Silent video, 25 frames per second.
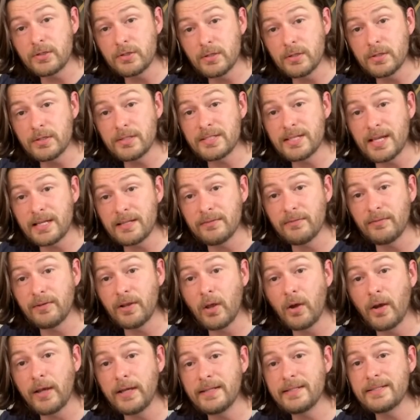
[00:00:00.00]
to a set of
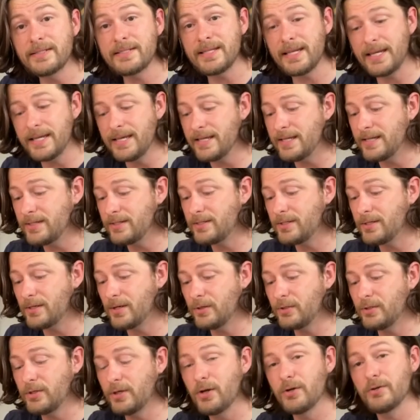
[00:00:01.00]
lights is, you
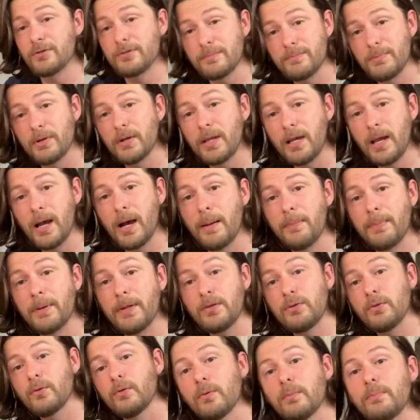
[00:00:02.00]
know, you go to pull it up
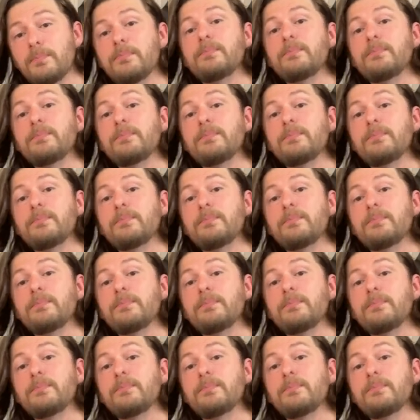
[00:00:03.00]
and you're